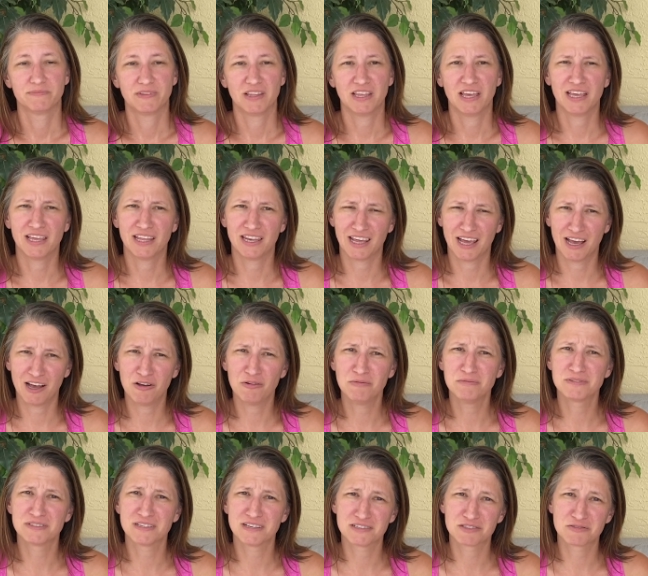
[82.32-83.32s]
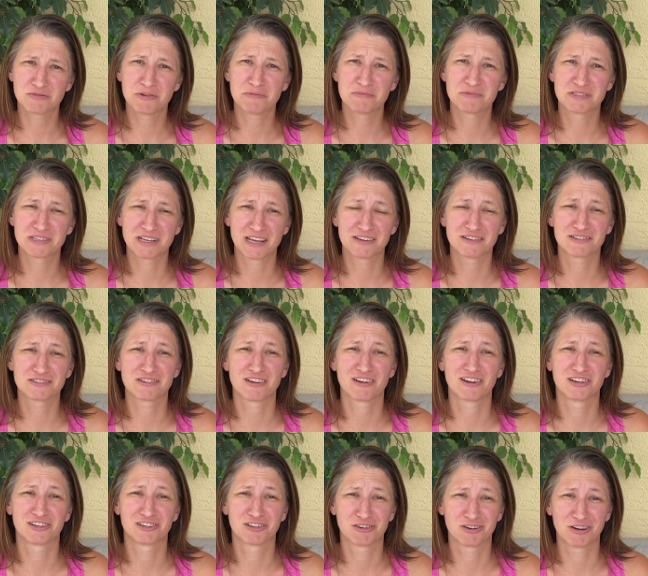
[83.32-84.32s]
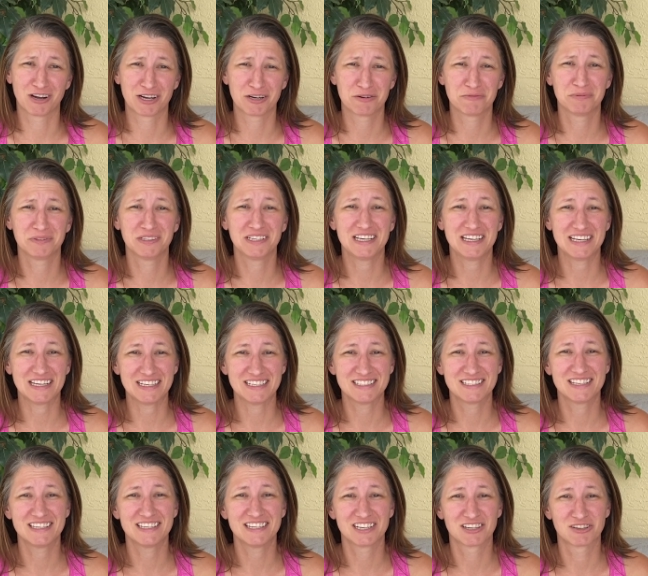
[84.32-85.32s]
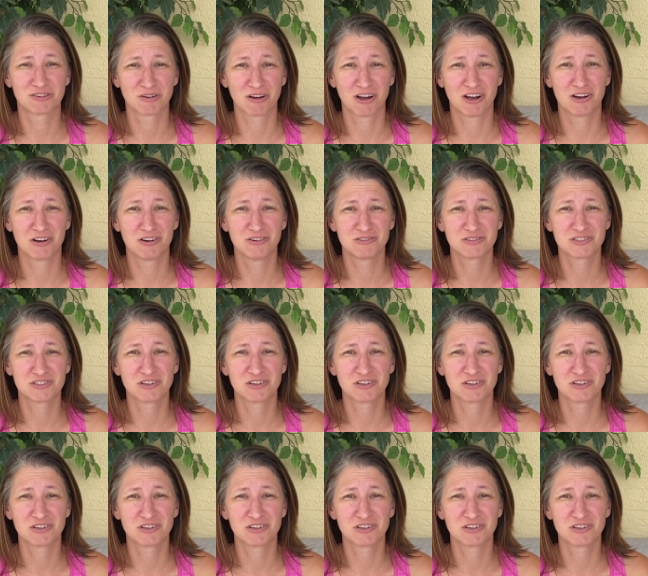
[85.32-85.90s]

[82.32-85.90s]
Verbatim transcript: It helps that sweet potatoes are incredibly easy to grow,